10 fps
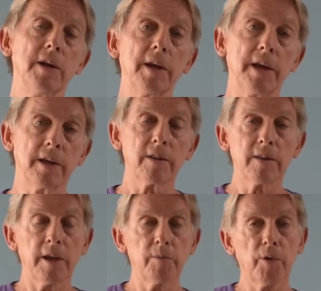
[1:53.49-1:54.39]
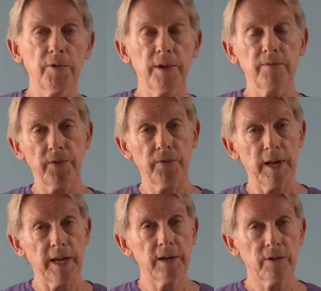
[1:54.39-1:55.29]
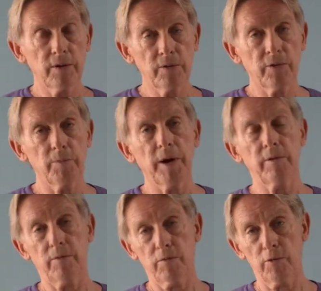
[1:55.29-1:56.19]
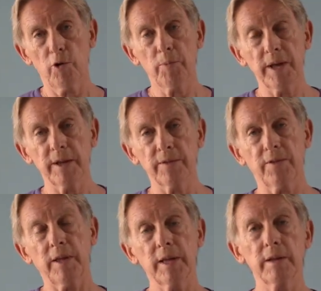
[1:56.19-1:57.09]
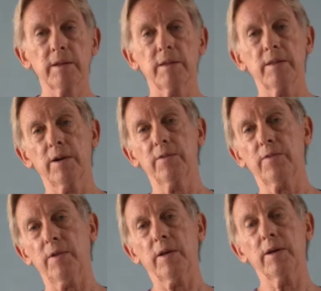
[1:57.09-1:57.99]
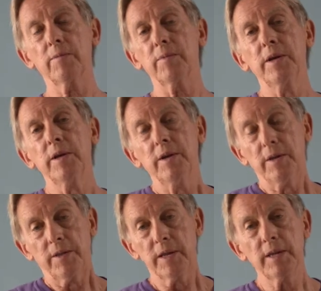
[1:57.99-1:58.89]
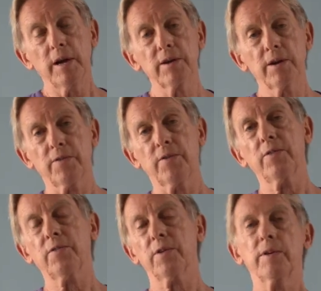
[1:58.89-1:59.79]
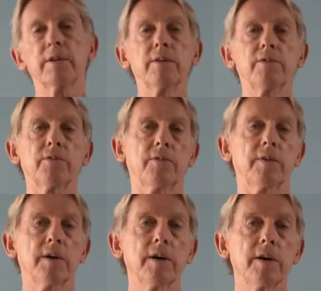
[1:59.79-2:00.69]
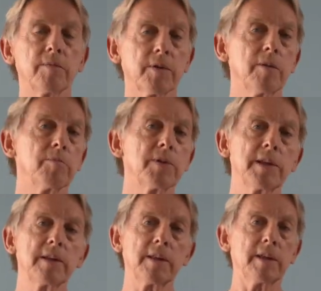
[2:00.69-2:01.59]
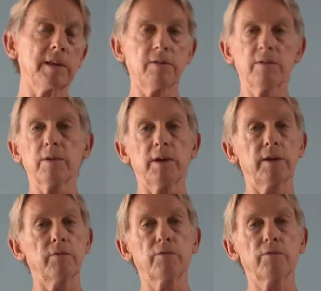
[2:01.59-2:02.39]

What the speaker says: And they both have different attitudes about romance. And there's the younger sister is completely into kind of